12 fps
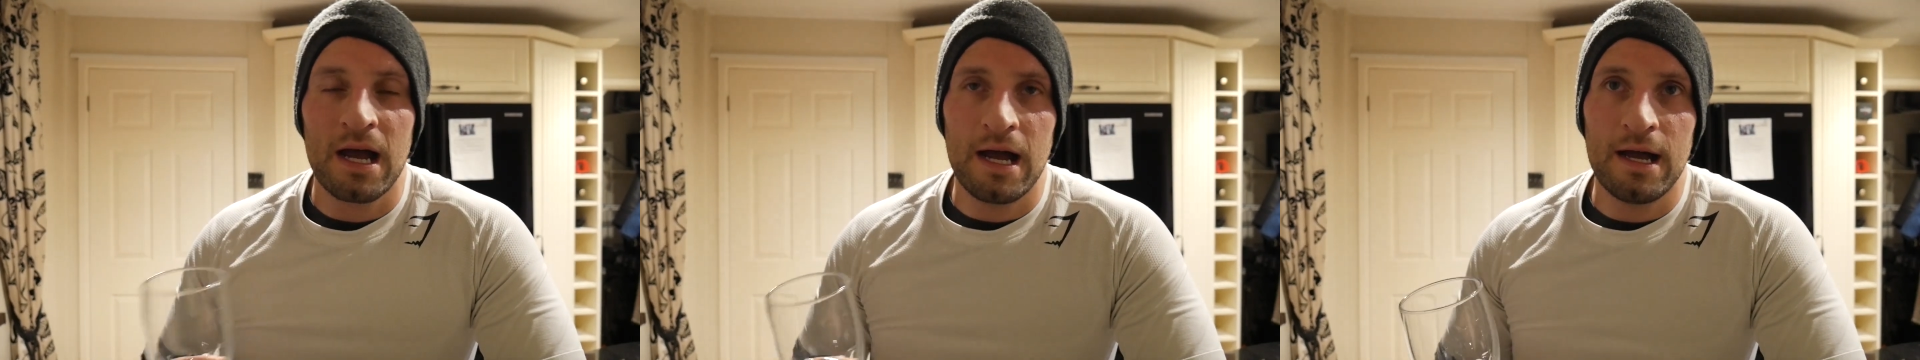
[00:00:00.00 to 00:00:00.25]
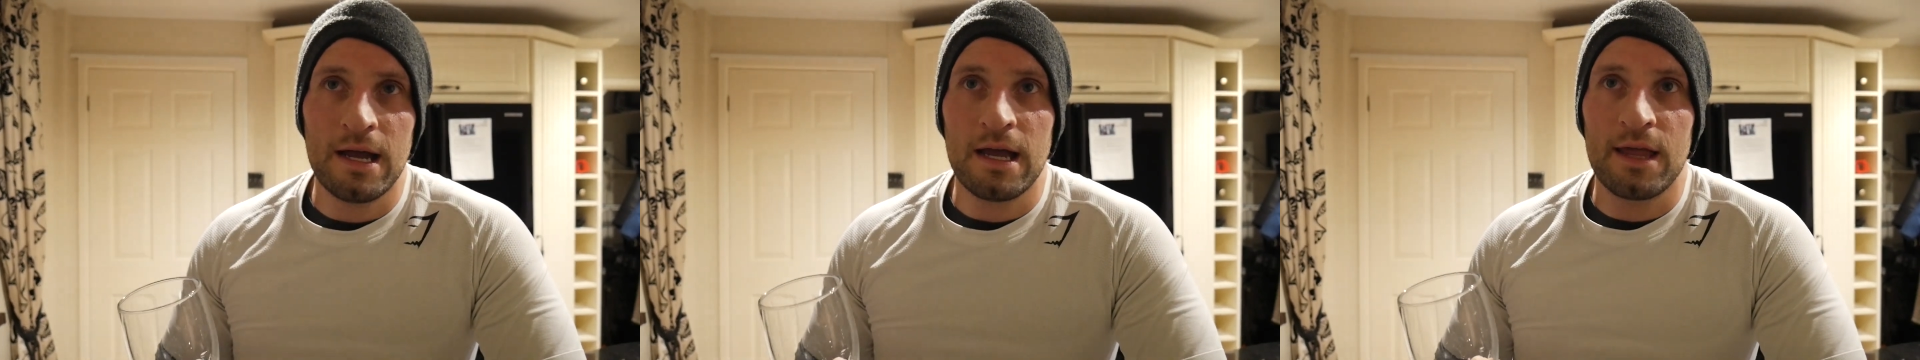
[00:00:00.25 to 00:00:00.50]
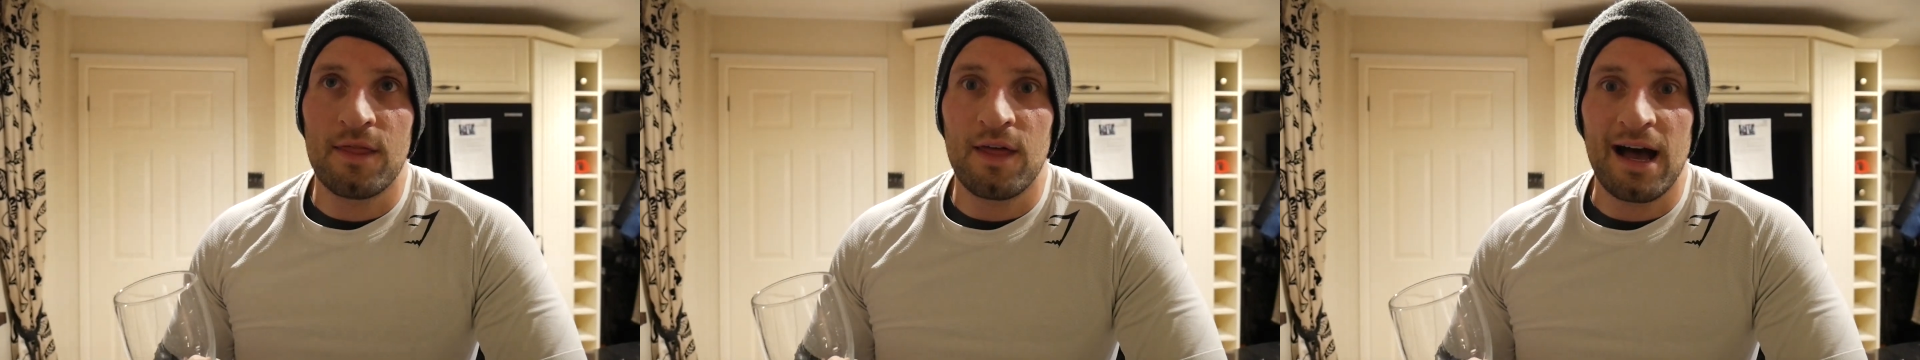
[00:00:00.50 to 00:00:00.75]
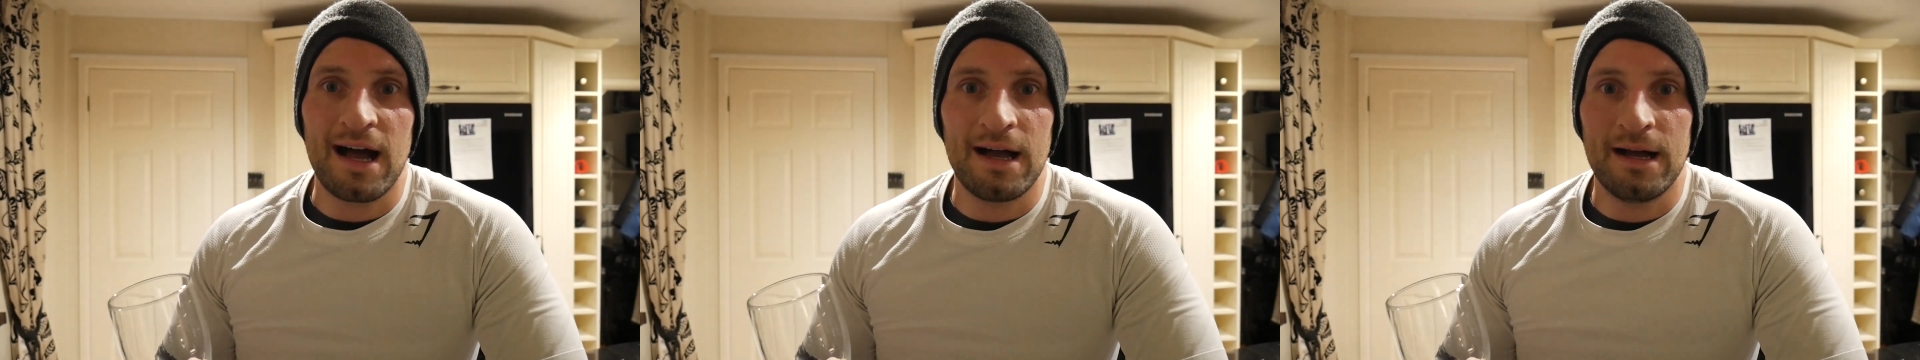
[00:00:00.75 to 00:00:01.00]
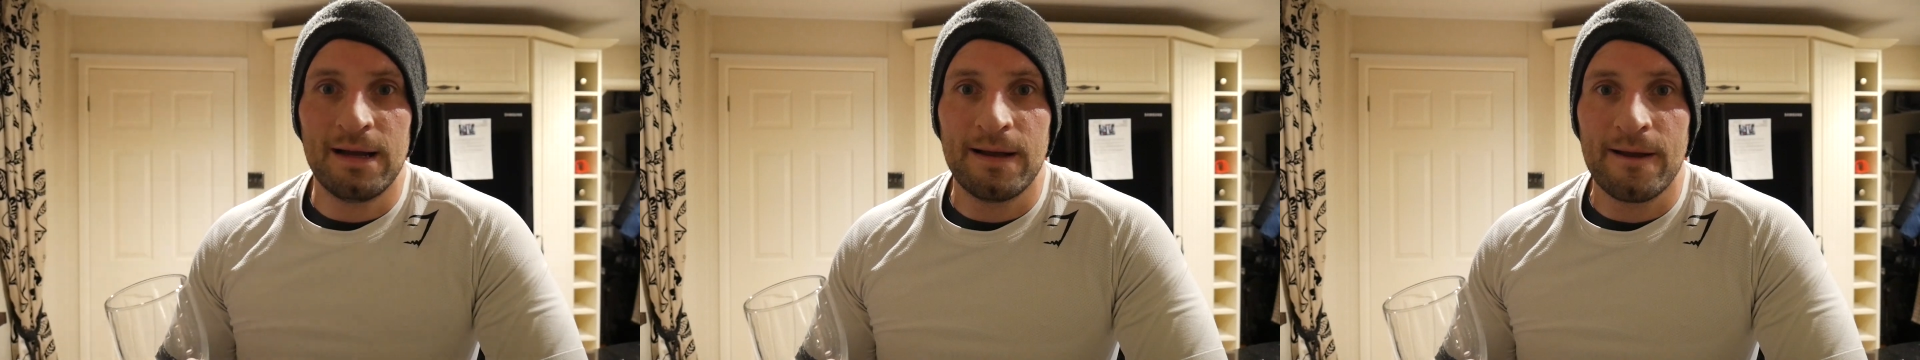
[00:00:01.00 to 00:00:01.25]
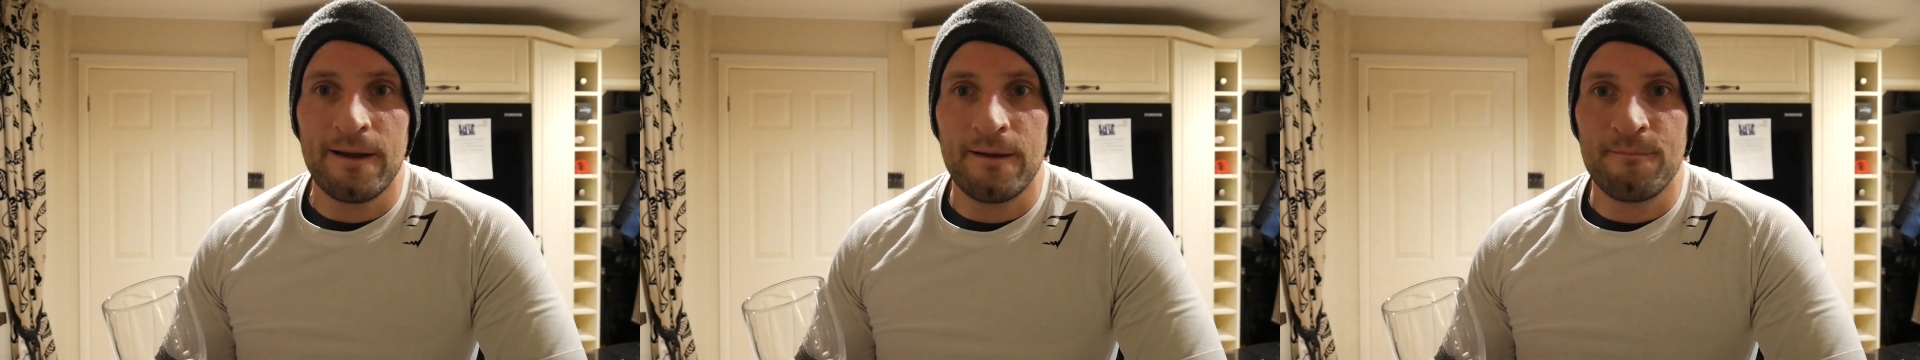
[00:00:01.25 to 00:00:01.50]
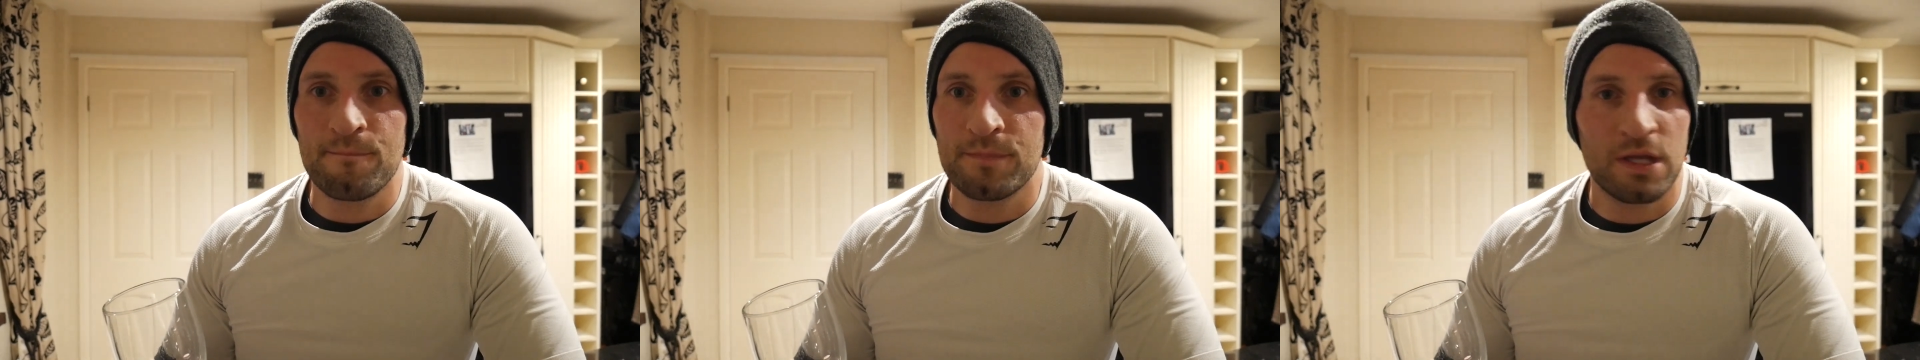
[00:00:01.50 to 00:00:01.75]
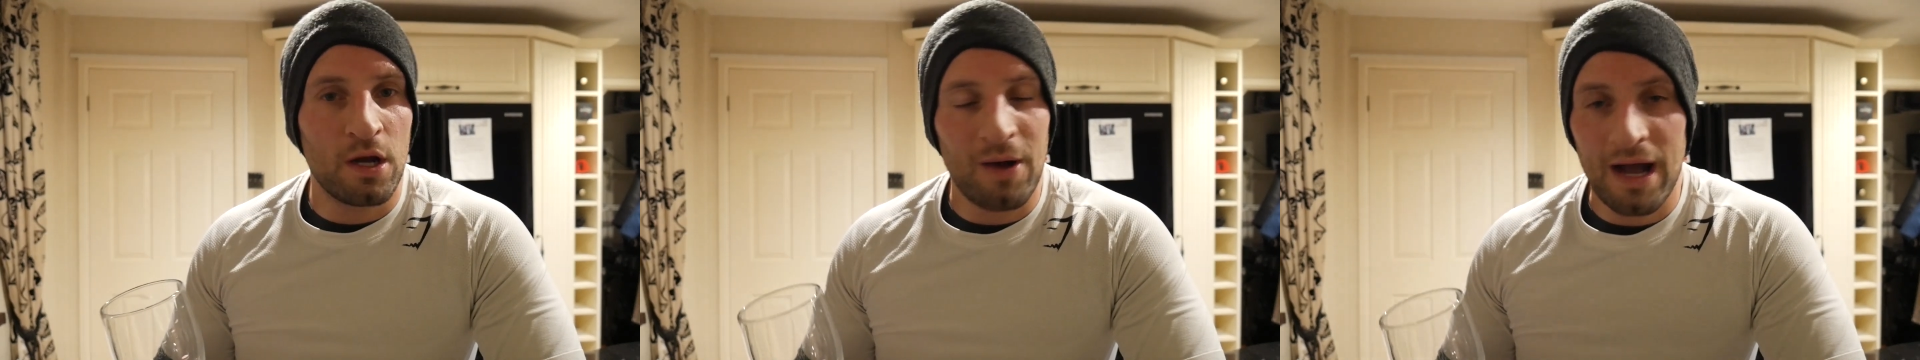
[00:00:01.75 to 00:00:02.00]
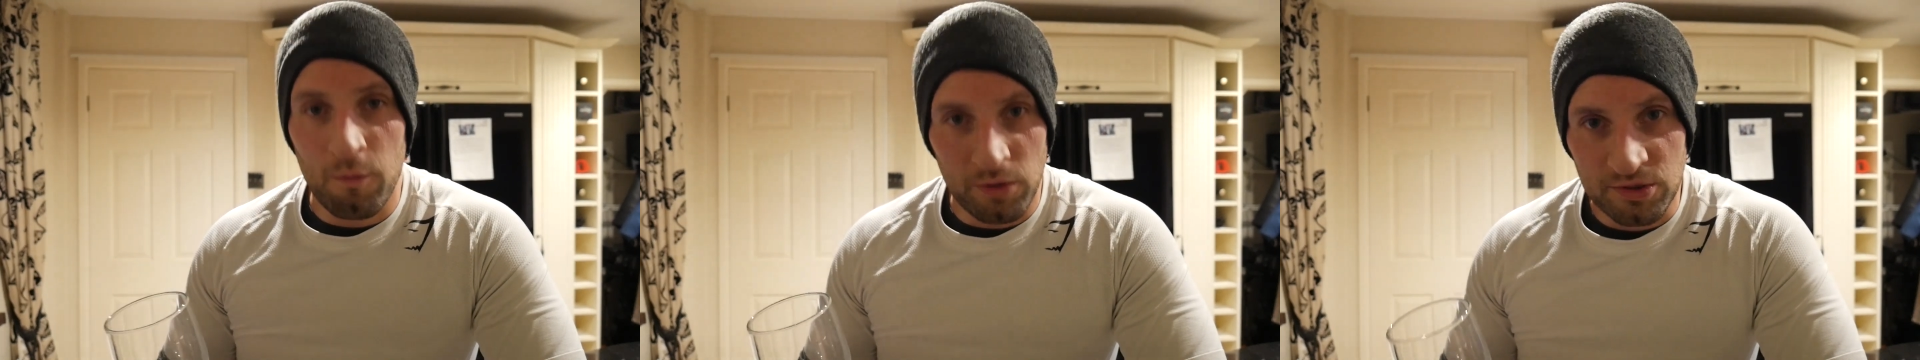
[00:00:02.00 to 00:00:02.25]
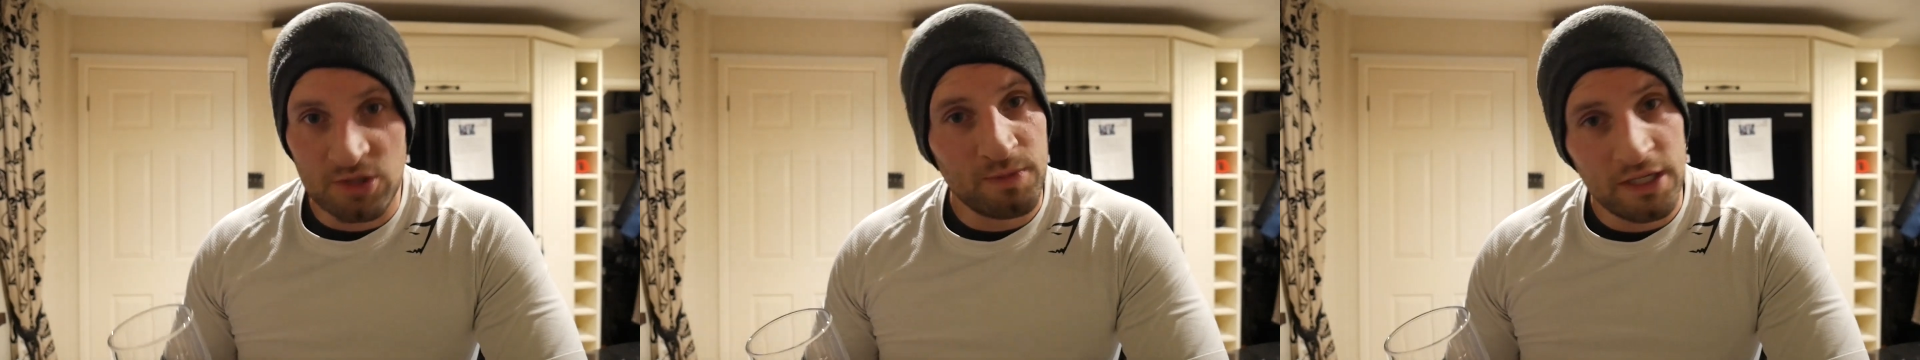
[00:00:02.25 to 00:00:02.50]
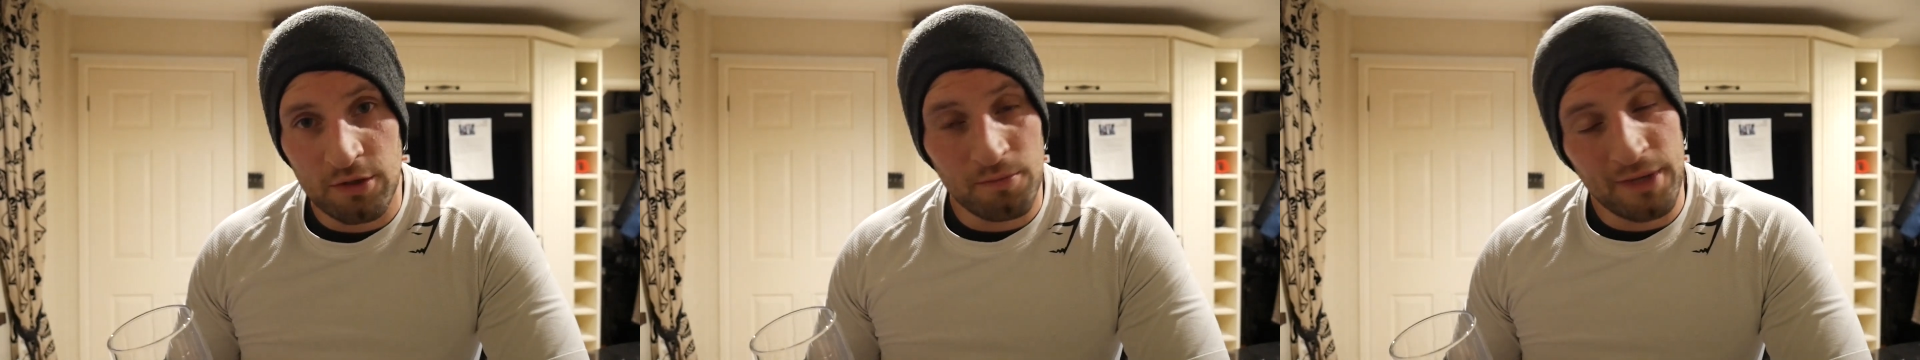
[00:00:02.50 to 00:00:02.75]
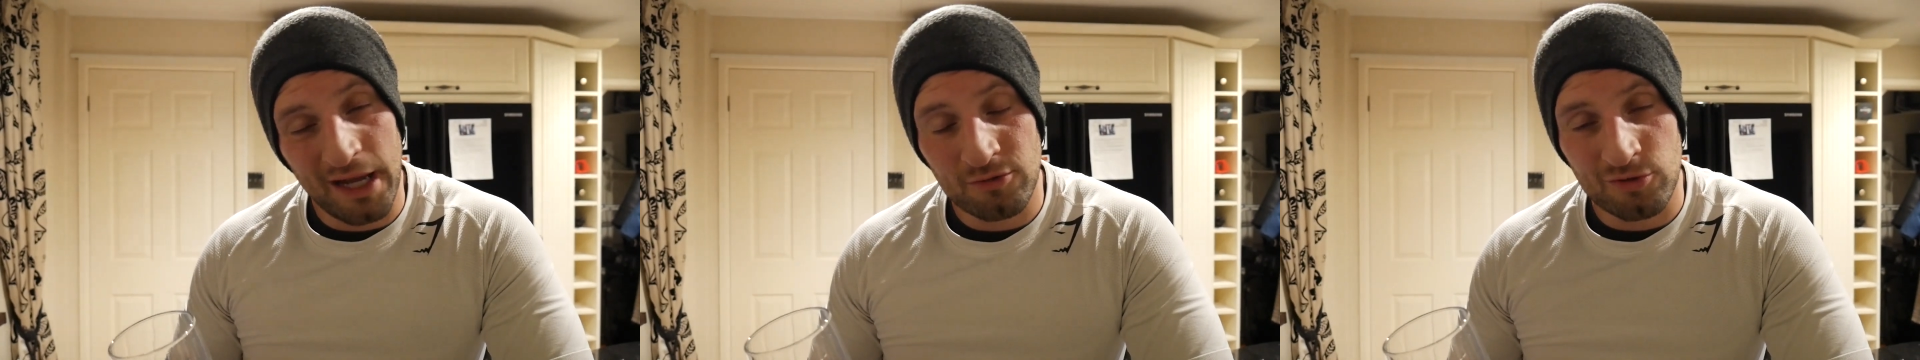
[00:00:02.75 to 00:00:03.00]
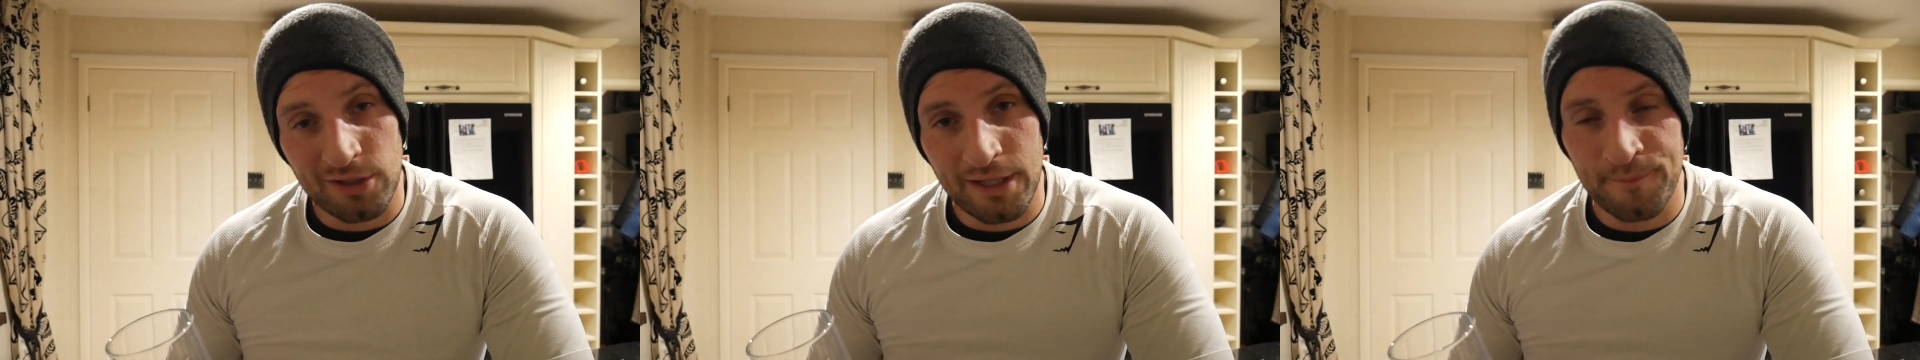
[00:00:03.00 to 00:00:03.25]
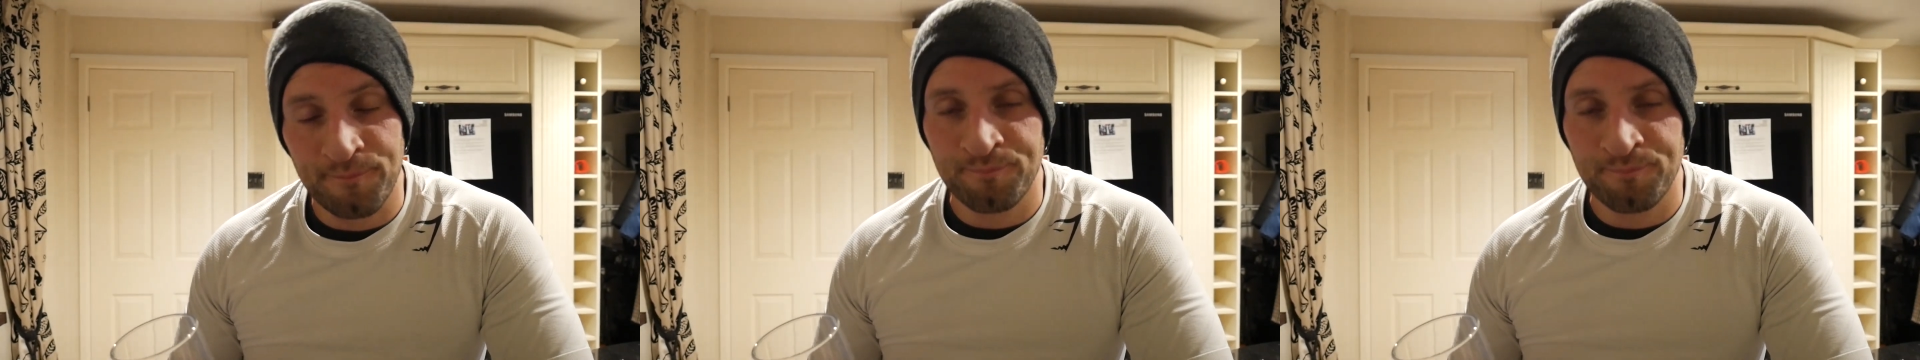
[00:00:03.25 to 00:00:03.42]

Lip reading: you know, I will speed up naturally.